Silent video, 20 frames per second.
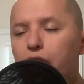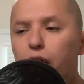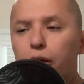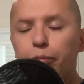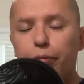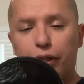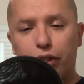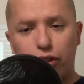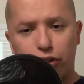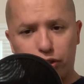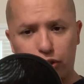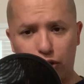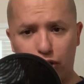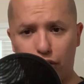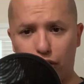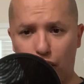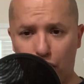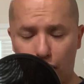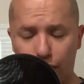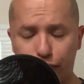because
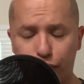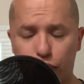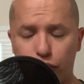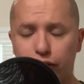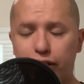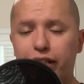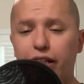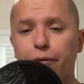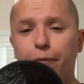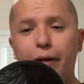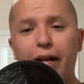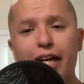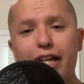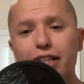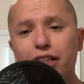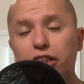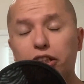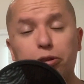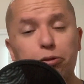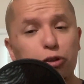of, of current
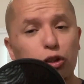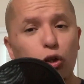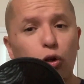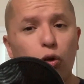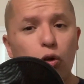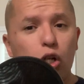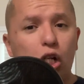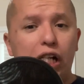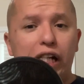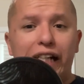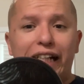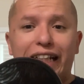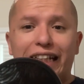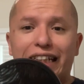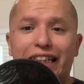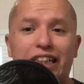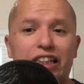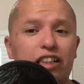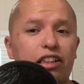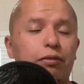events. So
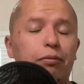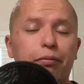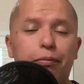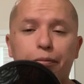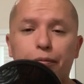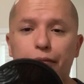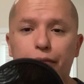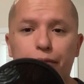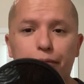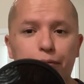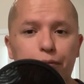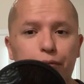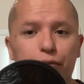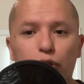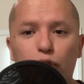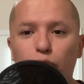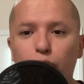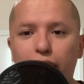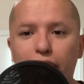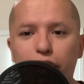
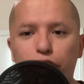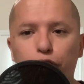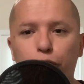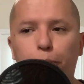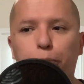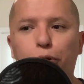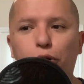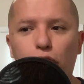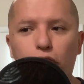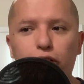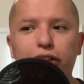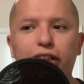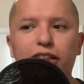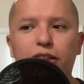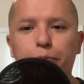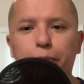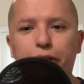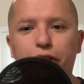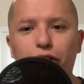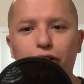look at your progress
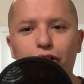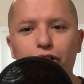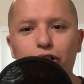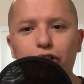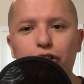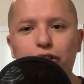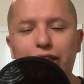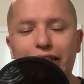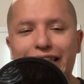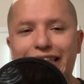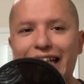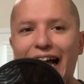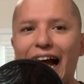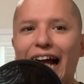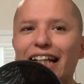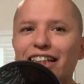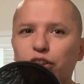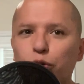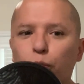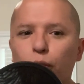because
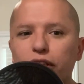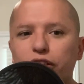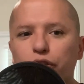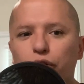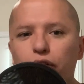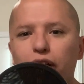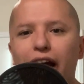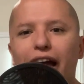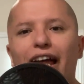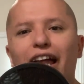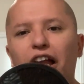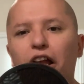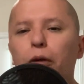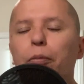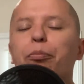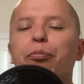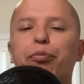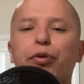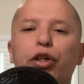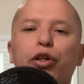that's what's gonna
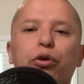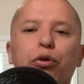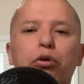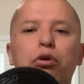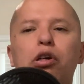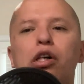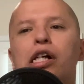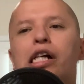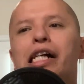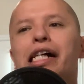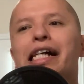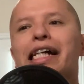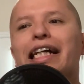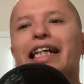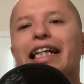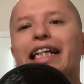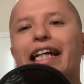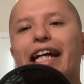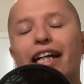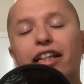help you
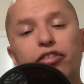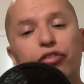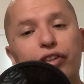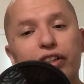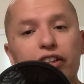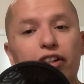get rid